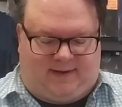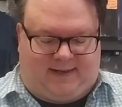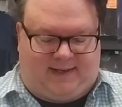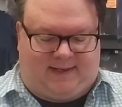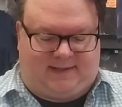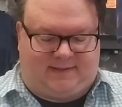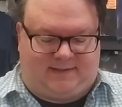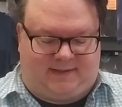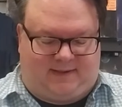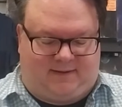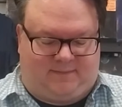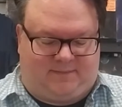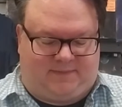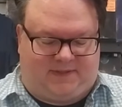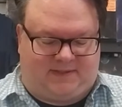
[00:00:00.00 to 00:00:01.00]
And
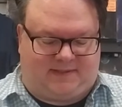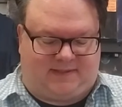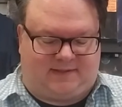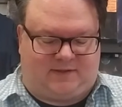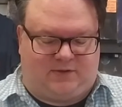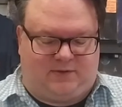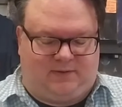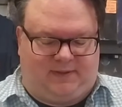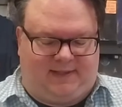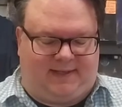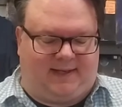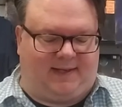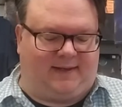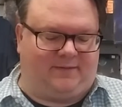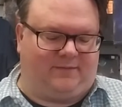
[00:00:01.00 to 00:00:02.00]
um, this is newly
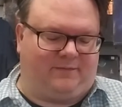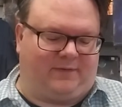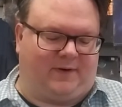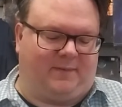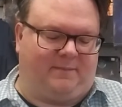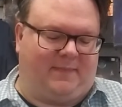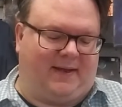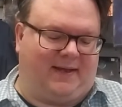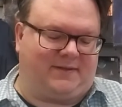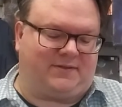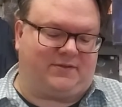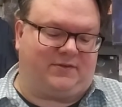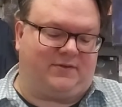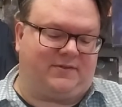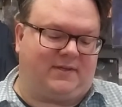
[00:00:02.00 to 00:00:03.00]
cut from
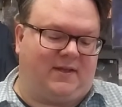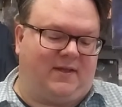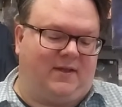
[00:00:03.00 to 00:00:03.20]
Masters,